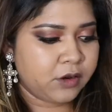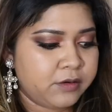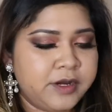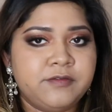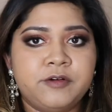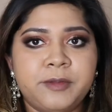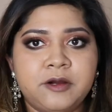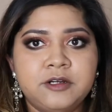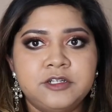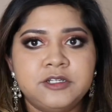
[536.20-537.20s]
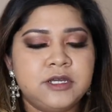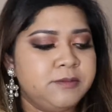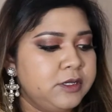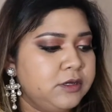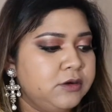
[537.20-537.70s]
Alright, for powder
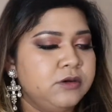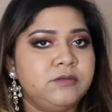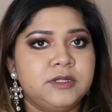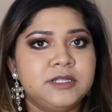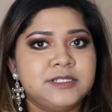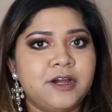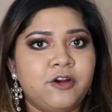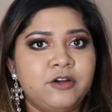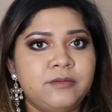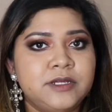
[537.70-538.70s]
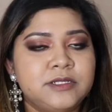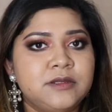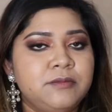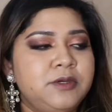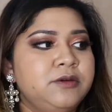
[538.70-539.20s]
today, I'm going to go in with this
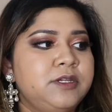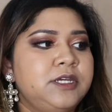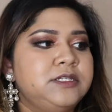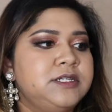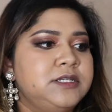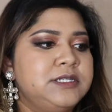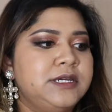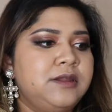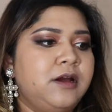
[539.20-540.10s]
RMS Beauty Tinted